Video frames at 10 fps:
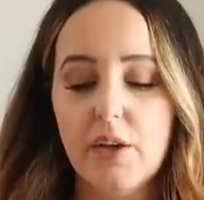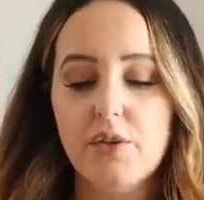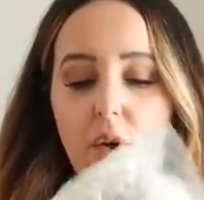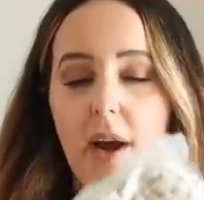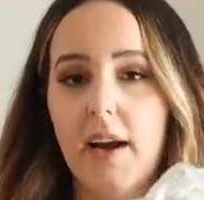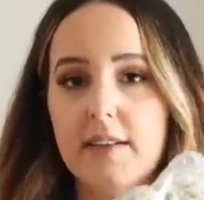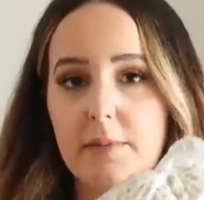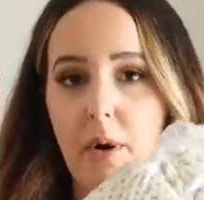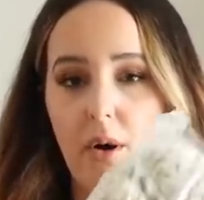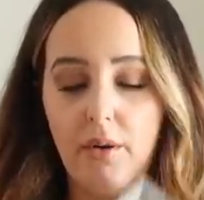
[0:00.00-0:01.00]
So I got a
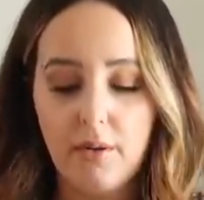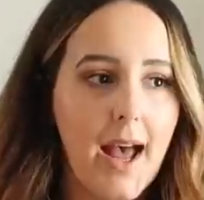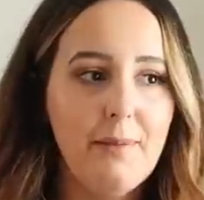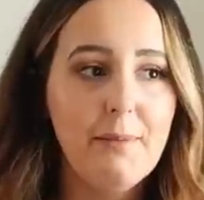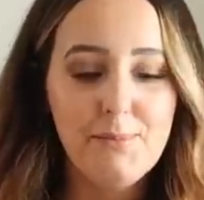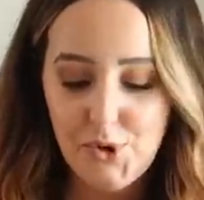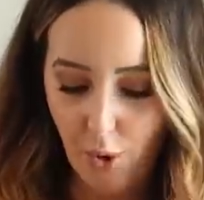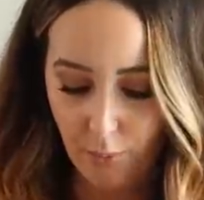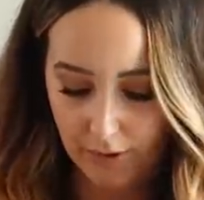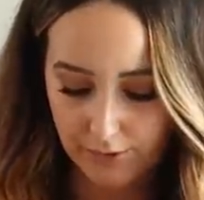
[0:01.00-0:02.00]
small. I'm
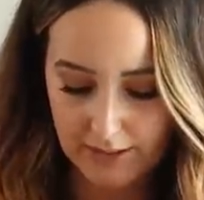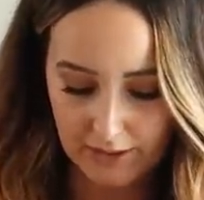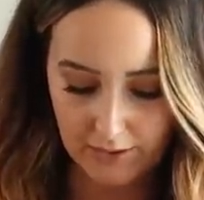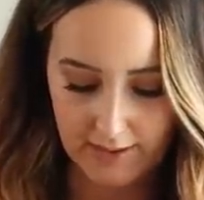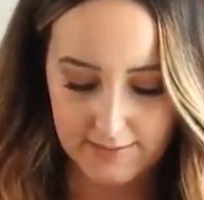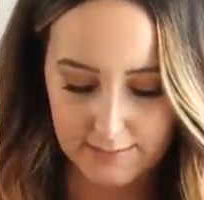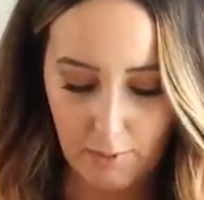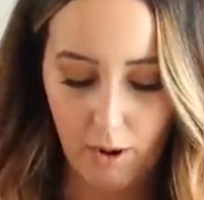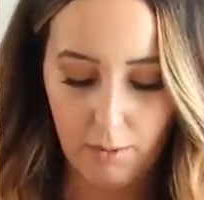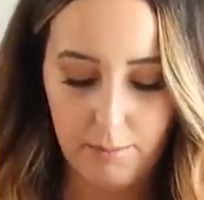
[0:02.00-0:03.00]
nowhere near a
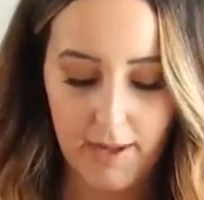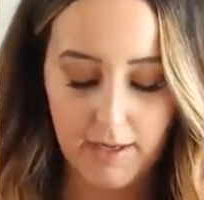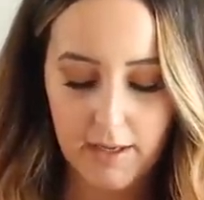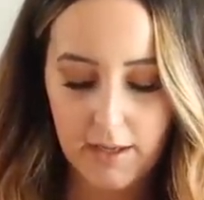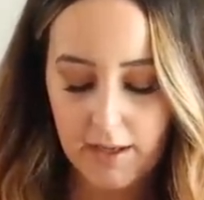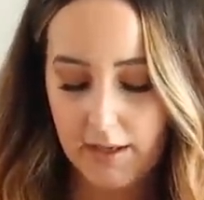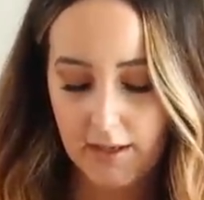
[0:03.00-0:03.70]
small, but